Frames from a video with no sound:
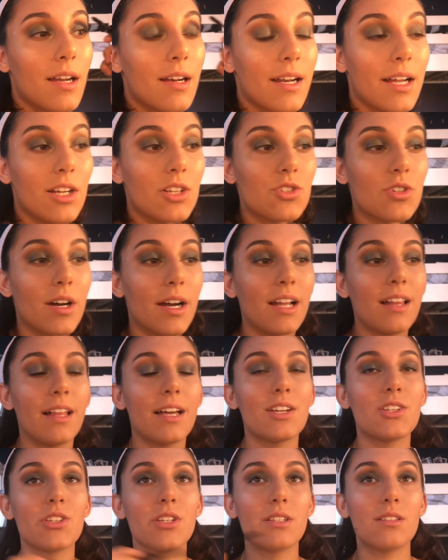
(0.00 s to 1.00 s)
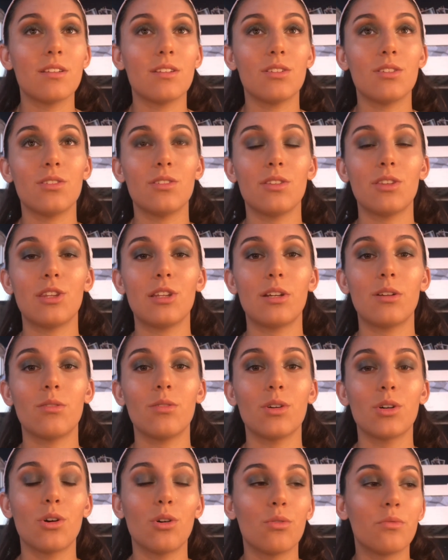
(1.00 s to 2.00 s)
natural eyelashes and they
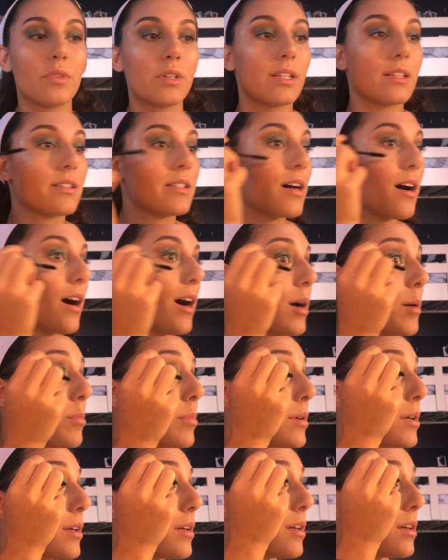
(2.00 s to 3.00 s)
don't look over the top.